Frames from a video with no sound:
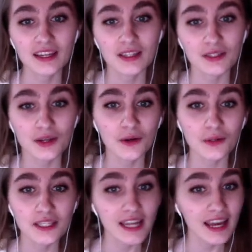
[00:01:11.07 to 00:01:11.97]
So
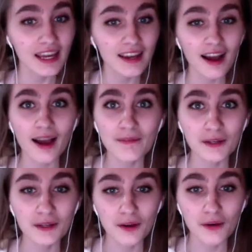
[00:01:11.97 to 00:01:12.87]
today I'm going
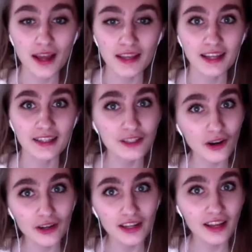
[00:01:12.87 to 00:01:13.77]
to go ahead and get
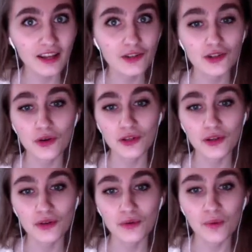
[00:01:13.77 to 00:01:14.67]
started and show
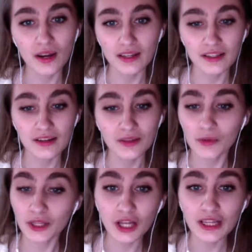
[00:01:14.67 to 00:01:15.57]
you what it
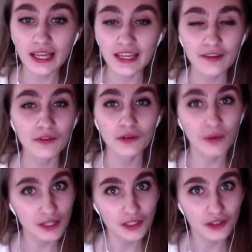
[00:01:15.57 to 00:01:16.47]
will look like if you're
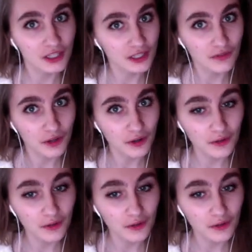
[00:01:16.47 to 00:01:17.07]
registering to vote.